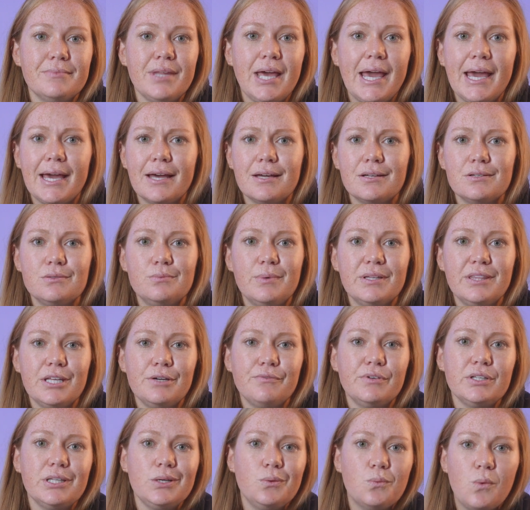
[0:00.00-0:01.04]
and what they
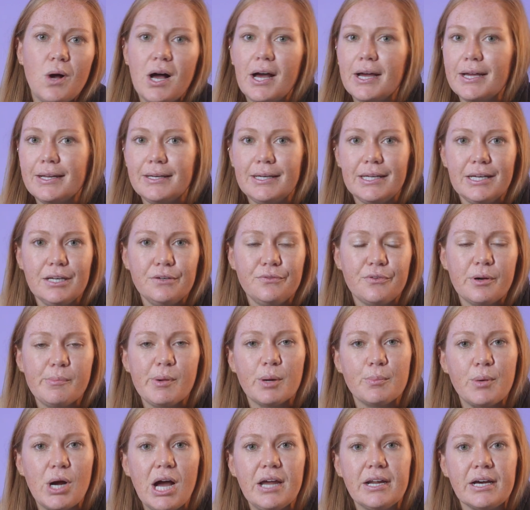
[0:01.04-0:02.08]
really want and need from
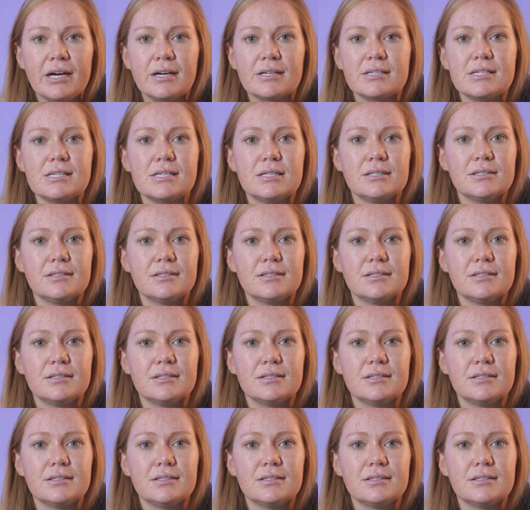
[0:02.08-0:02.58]
your product.